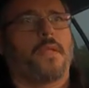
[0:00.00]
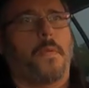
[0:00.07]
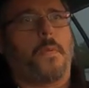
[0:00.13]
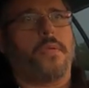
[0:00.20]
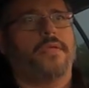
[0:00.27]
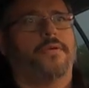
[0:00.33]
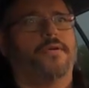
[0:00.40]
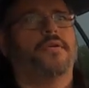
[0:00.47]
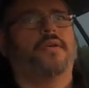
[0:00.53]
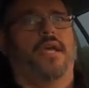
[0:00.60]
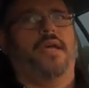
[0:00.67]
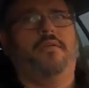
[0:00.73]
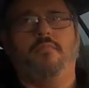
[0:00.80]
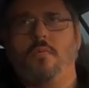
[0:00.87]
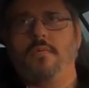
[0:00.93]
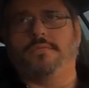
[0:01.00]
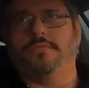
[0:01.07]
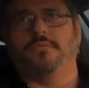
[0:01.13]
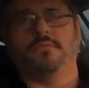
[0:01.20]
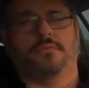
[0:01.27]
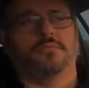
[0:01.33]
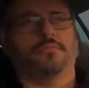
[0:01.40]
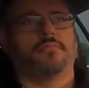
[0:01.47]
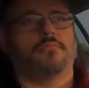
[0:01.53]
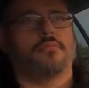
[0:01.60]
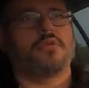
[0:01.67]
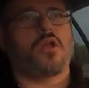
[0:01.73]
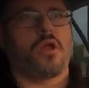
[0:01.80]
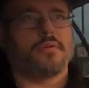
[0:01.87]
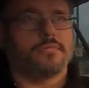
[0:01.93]
too. So okay. I don't know
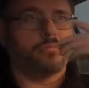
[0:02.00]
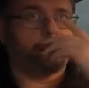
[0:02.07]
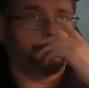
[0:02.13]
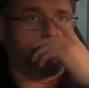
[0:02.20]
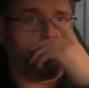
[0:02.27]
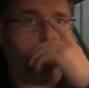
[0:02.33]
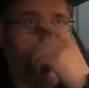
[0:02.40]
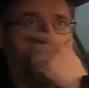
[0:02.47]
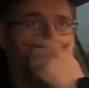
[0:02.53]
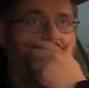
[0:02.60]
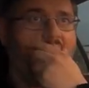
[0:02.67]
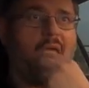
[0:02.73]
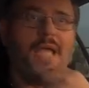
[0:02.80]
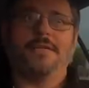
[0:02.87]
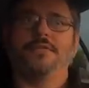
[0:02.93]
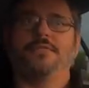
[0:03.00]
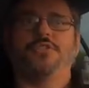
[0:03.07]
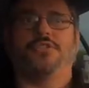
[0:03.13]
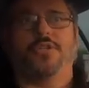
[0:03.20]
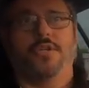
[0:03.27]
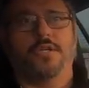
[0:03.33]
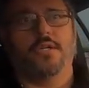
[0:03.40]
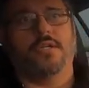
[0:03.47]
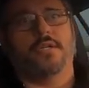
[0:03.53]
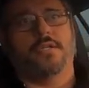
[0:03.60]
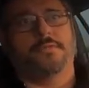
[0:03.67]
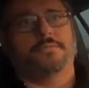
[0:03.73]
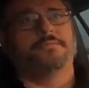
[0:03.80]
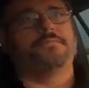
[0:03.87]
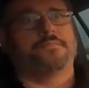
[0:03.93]
if the shot is wearing off.
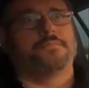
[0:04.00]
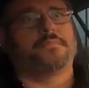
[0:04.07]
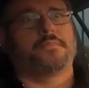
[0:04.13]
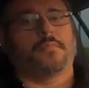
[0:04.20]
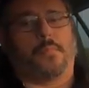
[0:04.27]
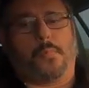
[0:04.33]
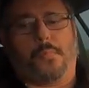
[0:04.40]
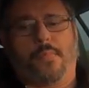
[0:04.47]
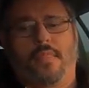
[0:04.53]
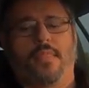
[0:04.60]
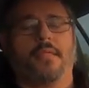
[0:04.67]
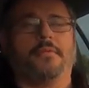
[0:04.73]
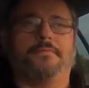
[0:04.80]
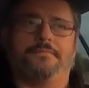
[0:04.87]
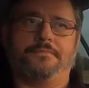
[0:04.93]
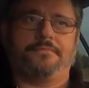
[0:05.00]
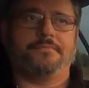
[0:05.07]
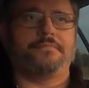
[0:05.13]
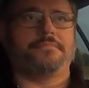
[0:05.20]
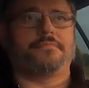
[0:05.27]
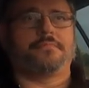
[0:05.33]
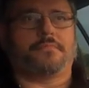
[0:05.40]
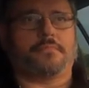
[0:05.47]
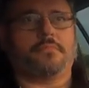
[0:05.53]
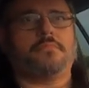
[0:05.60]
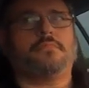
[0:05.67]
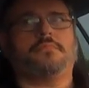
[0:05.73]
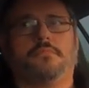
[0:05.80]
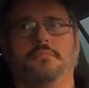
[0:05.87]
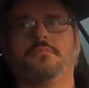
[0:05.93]
Sure. Like so, I got a doctor's appointment
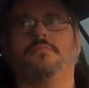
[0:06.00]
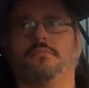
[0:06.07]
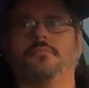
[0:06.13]
tomorrow to get the